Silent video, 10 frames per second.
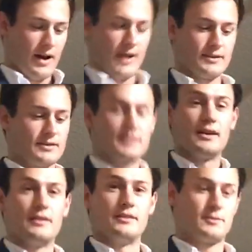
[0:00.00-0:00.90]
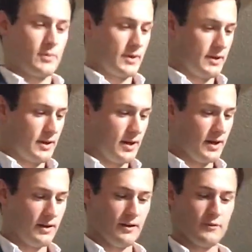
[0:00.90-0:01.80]
As I said, the spring
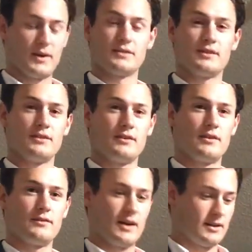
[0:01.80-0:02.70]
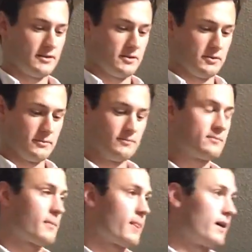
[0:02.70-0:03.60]
of my senior year of high school,
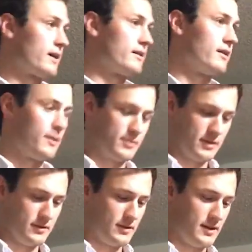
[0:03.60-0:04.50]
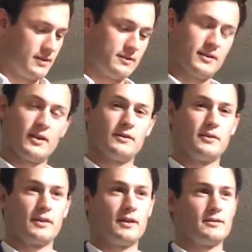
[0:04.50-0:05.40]
I got the opportunity to go to
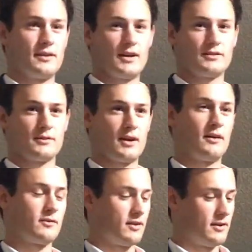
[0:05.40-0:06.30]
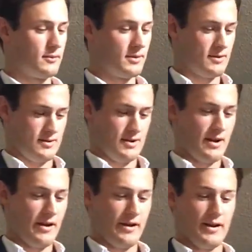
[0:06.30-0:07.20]
Augusta National Golf Club
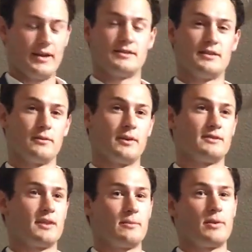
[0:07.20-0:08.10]
and see the Wednesday